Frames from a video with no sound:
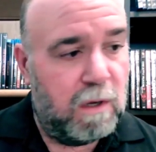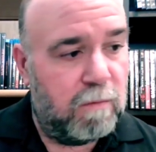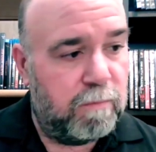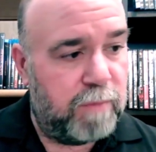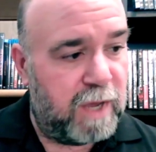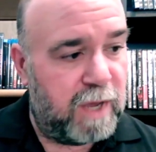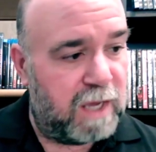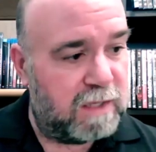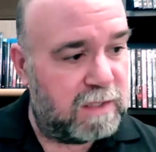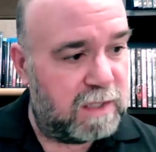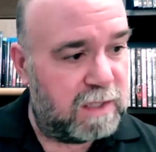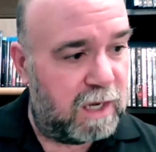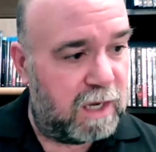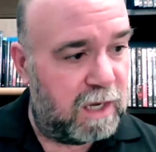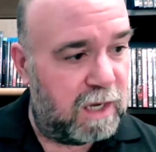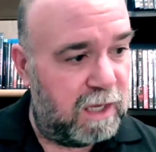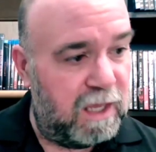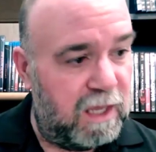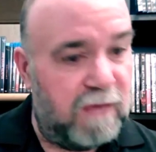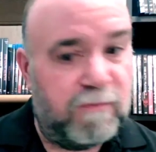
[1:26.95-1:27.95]
but
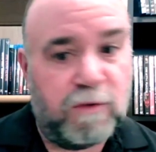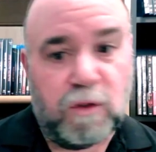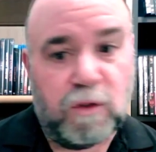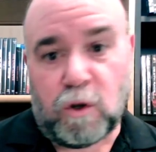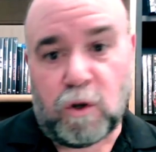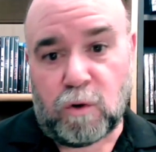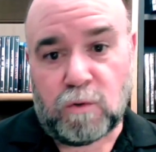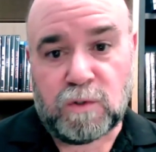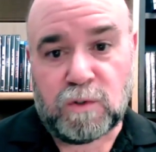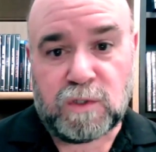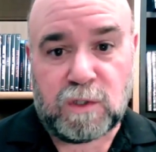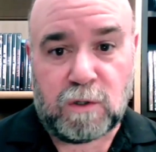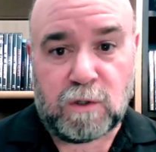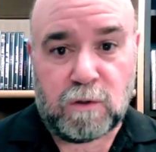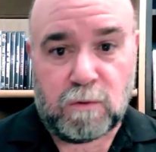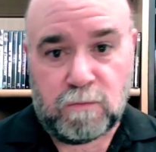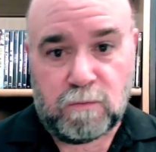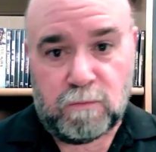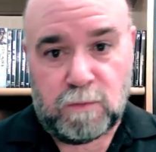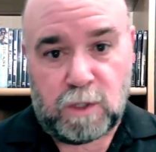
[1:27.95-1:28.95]
even those
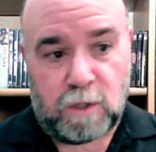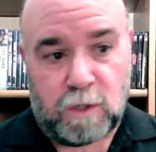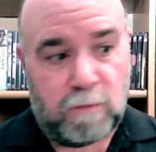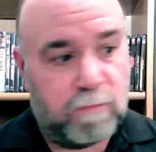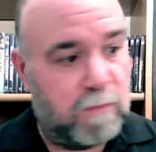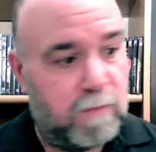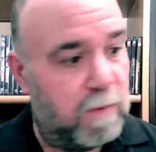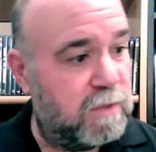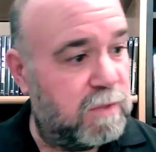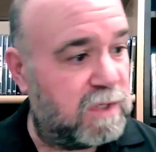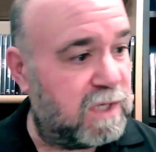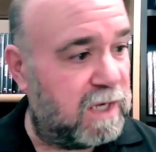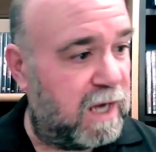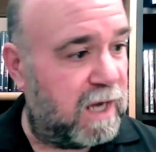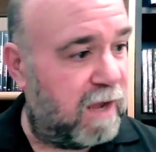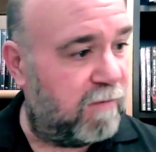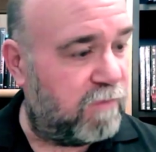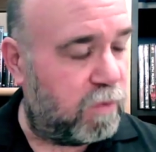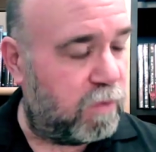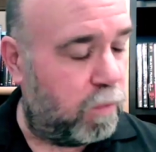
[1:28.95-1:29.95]
are, I'm just going to
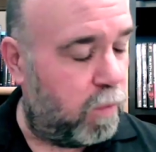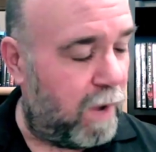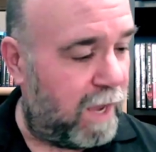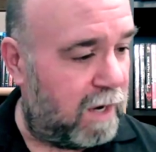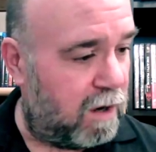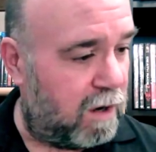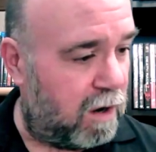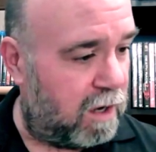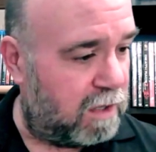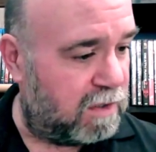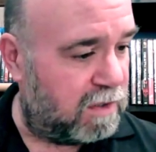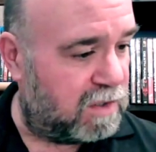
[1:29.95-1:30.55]
have to wait on.